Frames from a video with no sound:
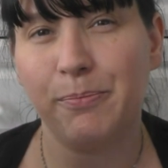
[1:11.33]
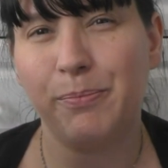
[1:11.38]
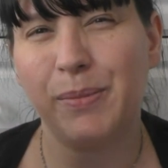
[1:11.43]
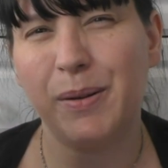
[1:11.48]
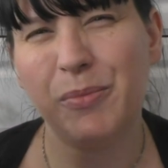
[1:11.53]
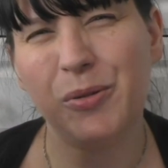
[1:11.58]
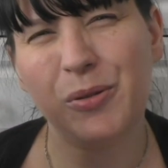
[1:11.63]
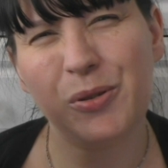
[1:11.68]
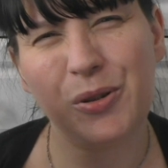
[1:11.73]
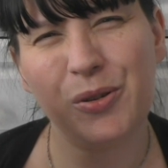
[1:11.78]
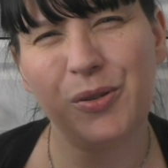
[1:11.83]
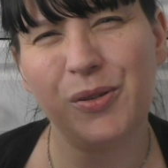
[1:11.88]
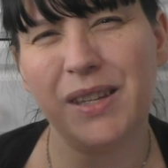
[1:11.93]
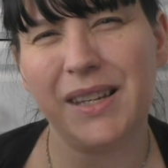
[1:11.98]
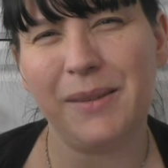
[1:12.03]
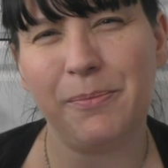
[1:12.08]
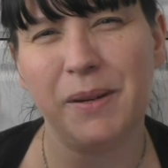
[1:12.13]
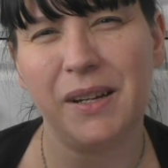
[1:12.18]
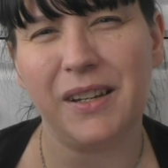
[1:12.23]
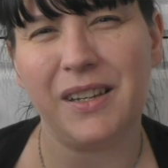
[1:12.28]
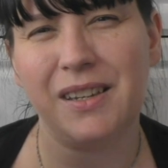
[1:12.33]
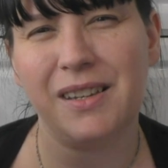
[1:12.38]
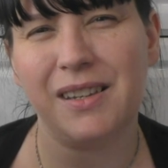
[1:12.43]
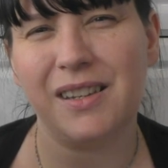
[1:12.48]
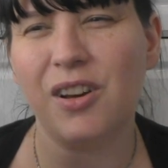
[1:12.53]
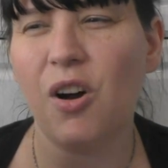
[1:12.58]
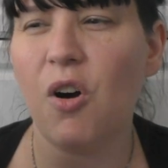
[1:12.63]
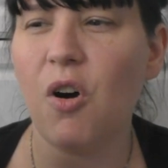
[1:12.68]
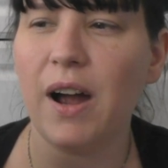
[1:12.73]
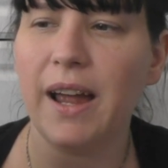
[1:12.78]
but I'm not sure on this bit
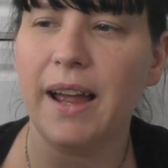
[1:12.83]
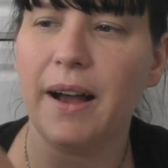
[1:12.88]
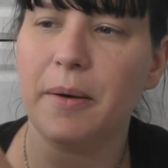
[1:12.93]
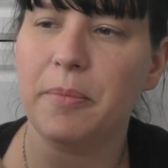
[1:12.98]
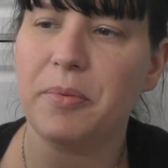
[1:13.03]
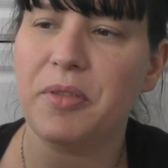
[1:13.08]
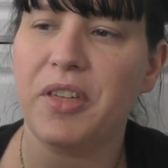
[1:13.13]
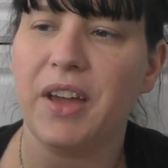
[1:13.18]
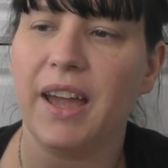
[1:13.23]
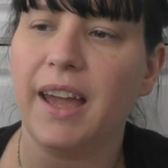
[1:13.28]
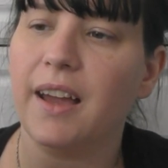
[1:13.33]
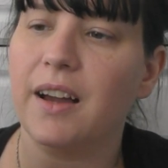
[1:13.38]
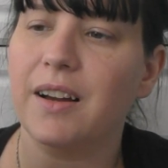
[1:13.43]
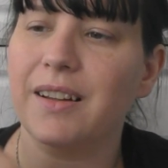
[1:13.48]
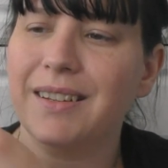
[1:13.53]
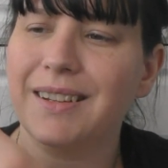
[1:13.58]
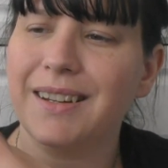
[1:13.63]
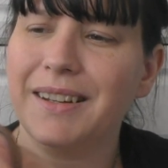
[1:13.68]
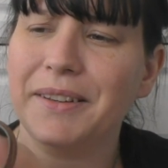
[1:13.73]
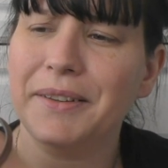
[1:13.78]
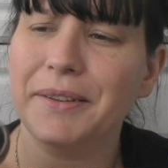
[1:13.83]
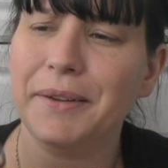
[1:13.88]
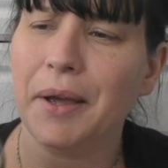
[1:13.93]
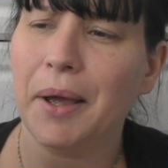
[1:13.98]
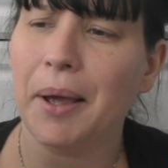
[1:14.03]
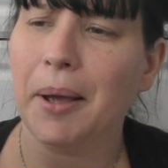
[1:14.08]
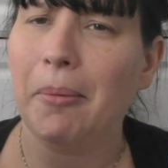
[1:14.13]
tie up thing. I don't know.